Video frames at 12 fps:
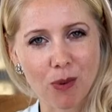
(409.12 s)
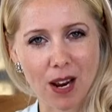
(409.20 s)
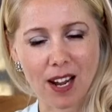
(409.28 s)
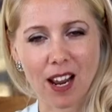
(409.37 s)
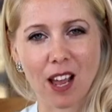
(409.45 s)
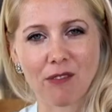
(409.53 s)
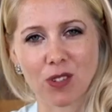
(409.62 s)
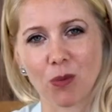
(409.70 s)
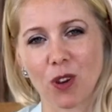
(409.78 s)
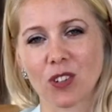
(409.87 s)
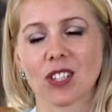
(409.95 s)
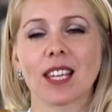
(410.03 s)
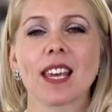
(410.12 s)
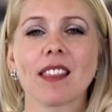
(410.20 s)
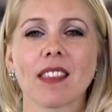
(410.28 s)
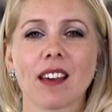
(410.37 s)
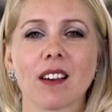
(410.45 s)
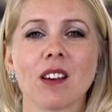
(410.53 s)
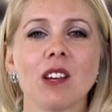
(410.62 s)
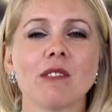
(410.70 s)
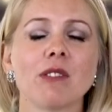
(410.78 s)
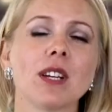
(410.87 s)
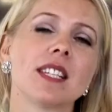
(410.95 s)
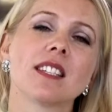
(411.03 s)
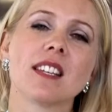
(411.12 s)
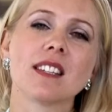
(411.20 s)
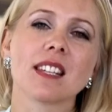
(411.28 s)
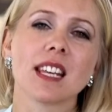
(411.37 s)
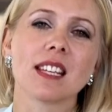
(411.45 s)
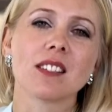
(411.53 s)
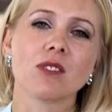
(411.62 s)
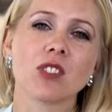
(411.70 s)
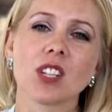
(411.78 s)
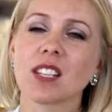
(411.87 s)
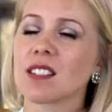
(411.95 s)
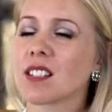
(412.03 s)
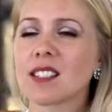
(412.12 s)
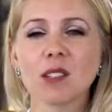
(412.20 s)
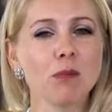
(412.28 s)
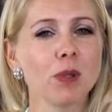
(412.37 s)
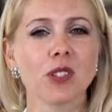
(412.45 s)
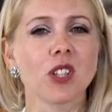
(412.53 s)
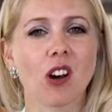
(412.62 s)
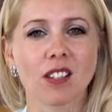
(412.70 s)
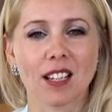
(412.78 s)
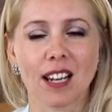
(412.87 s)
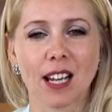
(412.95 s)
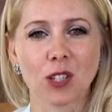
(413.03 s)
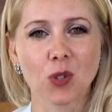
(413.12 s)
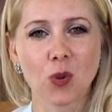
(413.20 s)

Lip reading: brain have to work together, for instance, is just a simple task like